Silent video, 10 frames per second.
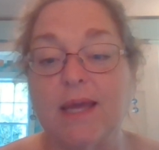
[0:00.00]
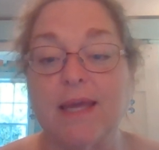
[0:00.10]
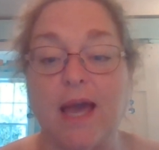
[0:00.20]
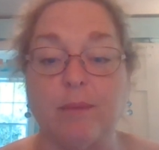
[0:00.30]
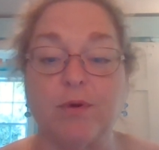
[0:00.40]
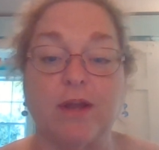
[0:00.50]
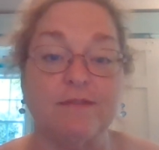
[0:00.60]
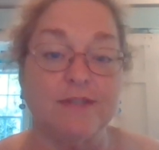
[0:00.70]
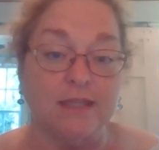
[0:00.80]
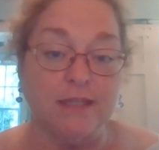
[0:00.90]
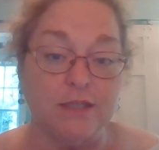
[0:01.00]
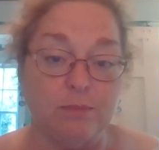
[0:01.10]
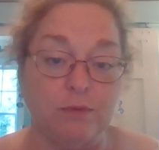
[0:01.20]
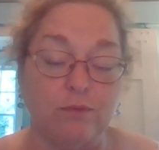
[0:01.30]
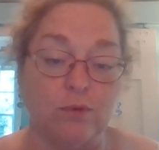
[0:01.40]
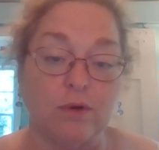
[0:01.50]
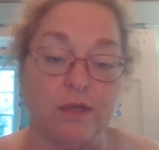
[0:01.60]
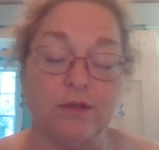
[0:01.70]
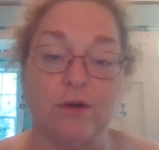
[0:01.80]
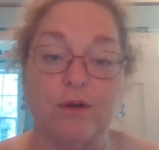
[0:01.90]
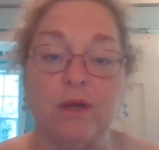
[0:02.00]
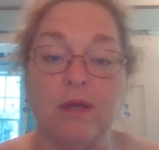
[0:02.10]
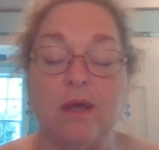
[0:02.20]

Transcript: Gabbard. I've done these before on her.